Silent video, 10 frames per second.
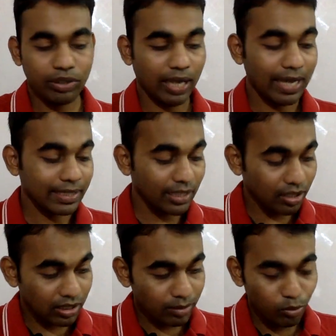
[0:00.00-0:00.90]
I
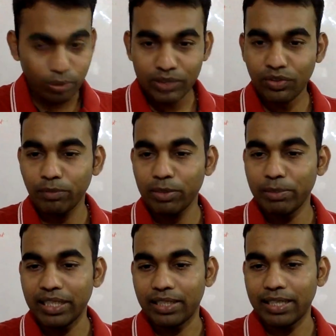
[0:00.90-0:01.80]
cannot remove it from the
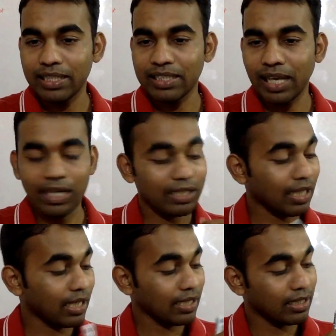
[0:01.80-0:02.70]
middle, right? Can I
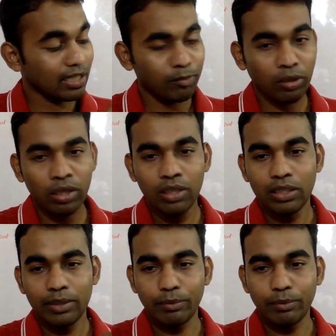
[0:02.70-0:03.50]
get that ball?